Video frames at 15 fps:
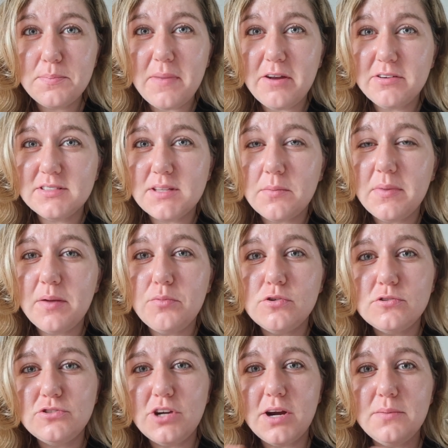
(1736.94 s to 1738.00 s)
of mirrors on my
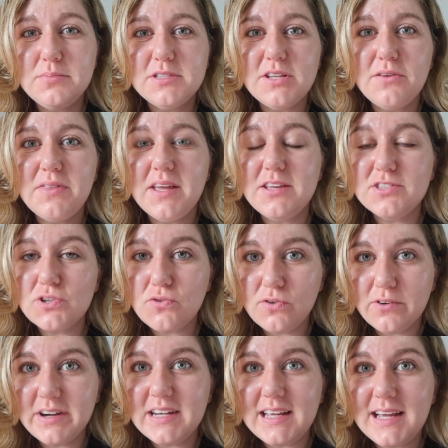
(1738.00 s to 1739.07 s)
wardrobe, so there's
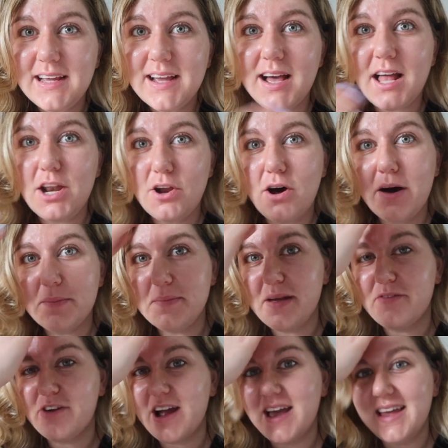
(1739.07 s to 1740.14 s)
already a lot of
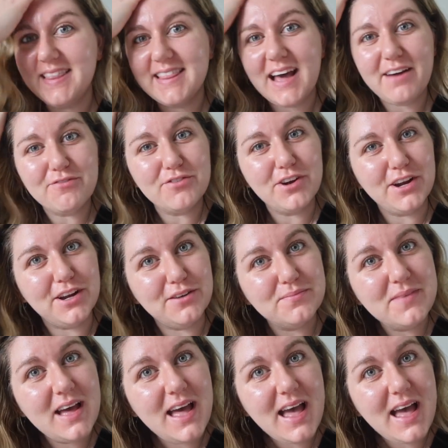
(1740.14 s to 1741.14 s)
mirror in that room,